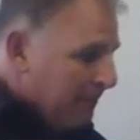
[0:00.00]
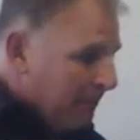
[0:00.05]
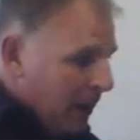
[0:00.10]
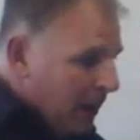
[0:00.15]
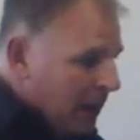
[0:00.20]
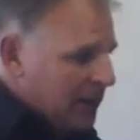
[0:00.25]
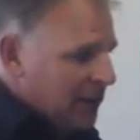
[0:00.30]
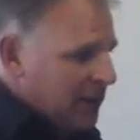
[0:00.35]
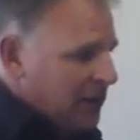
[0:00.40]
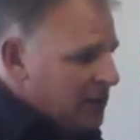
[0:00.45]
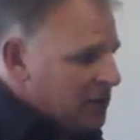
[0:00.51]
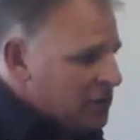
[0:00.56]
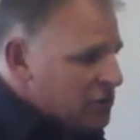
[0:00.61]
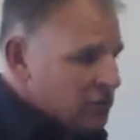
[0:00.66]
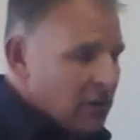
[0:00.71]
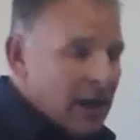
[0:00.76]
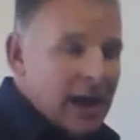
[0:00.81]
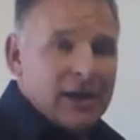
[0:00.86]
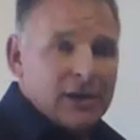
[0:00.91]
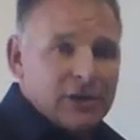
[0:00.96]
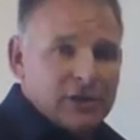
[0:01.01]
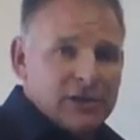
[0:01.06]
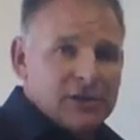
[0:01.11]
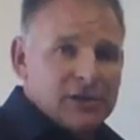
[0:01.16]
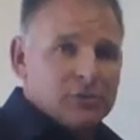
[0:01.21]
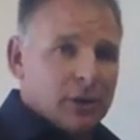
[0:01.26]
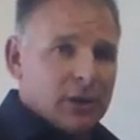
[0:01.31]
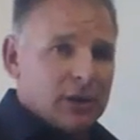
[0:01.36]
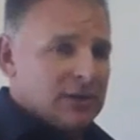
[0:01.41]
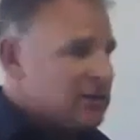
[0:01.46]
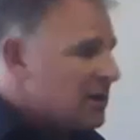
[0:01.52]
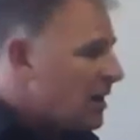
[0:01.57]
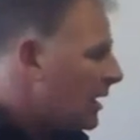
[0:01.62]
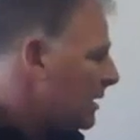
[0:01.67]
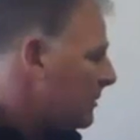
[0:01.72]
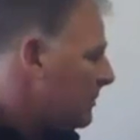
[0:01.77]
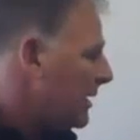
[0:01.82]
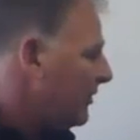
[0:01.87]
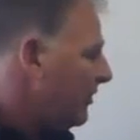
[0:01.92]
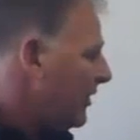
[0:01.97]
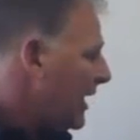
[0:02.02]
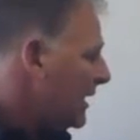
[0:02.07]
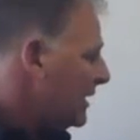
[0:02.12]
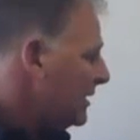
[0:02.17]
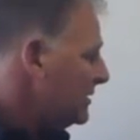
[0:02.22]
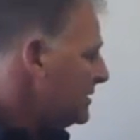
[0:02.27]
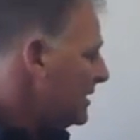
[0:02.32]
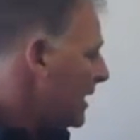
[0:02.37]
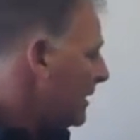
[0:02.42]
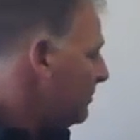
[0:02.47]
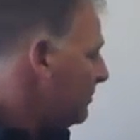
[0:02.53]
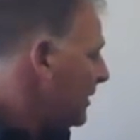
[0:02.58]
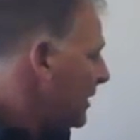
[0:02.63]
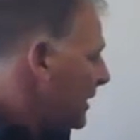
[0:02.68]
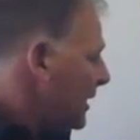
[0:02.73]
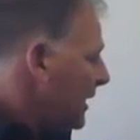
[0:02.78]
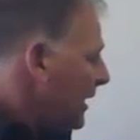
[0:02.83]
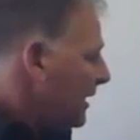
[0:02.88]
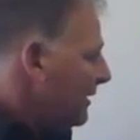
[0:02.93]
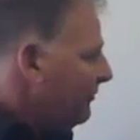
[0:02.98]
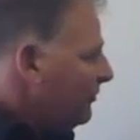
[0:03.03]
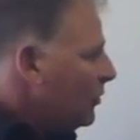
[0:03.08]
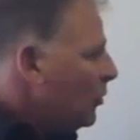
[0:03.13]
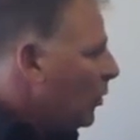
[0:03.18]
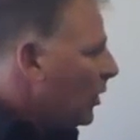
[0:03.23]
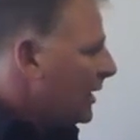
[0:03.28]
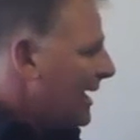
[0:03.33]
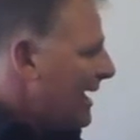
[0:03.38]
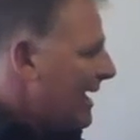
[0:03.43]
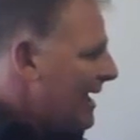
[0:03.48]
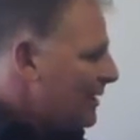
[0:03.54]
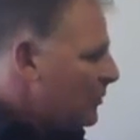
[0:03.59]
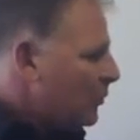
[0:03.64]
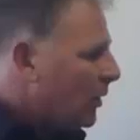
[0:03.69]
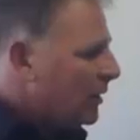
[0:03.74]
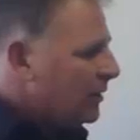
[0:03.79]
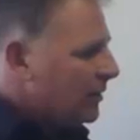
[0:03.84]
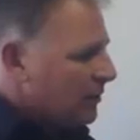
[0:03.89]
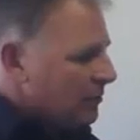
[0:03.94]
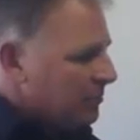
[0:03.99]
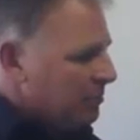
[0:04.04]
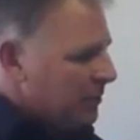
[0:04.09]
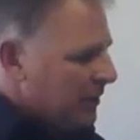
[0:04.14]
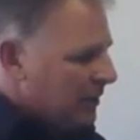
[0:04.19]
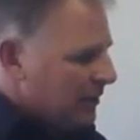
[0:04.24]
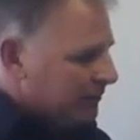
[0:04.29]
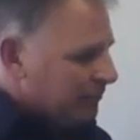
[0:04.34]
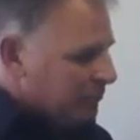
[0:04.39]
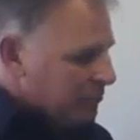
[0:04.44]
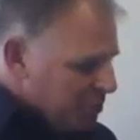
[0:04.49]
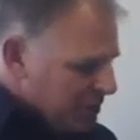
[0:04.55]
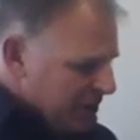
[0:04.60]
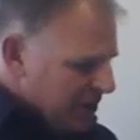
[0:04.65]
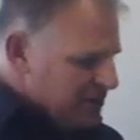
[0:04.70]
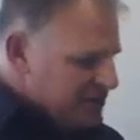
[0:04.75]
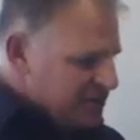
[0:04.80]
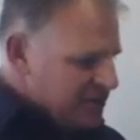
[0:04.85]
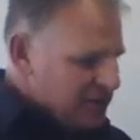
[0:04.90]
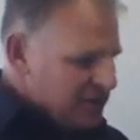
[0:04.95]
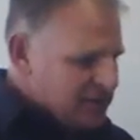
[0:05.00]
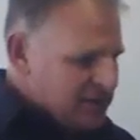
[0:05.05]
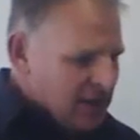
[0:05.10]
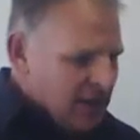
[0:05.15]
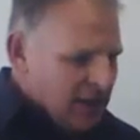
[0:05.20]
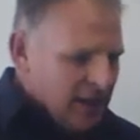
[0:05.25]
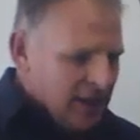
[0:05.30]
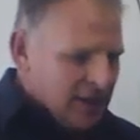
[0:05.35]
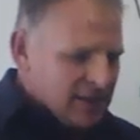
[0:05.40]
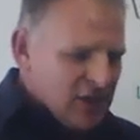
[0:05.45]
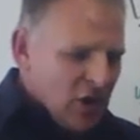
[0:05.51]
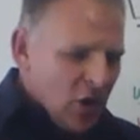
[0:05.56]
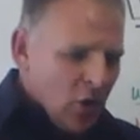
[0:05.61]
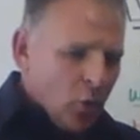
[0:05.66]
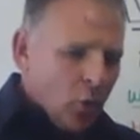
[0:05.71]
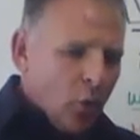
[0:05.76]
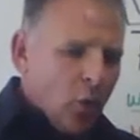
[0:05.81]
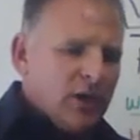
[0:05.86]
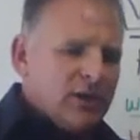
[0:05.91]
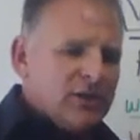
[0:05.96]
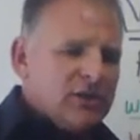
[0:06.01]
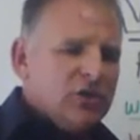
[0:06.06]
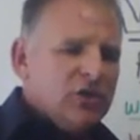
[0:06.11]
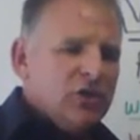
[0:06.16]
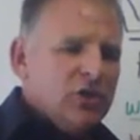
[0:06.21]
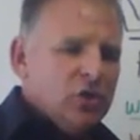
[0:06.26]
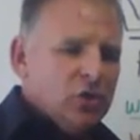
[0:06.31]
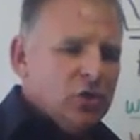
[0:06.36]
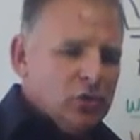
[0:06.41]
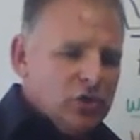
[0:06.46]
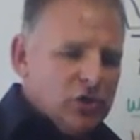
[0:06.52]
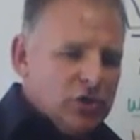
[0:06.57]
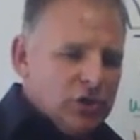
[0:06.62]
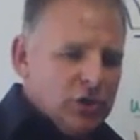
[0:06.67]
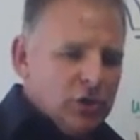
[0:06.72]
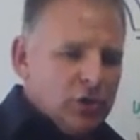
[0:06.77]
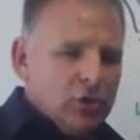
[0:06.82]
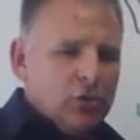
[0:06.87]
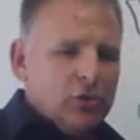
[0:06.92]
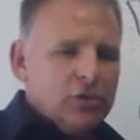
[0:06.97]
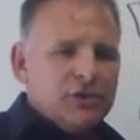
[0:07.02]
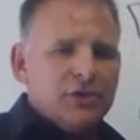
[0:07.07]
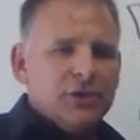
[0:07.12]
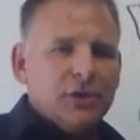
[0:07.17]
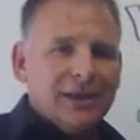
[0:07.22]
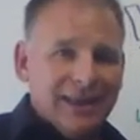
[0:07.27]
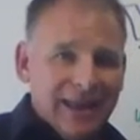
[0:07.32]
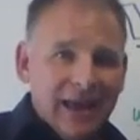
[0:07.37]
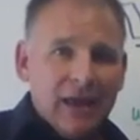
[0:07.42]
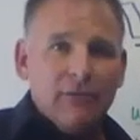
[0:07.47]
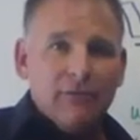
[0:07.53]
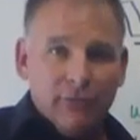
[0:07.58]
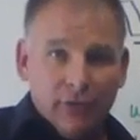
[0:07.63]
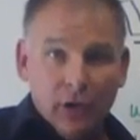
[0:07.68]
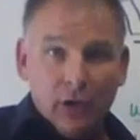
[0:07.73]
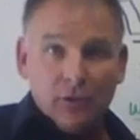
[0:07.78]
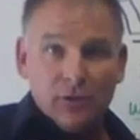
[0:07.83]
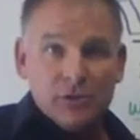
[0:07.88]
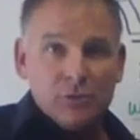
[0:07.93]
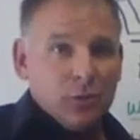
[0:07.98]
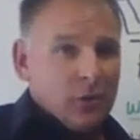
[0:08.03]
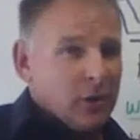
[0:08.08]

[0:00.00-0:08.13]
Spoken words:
Money strategies, we're going to talk about that in depth. And if you want to add one other piece, it's what do you do to get votes?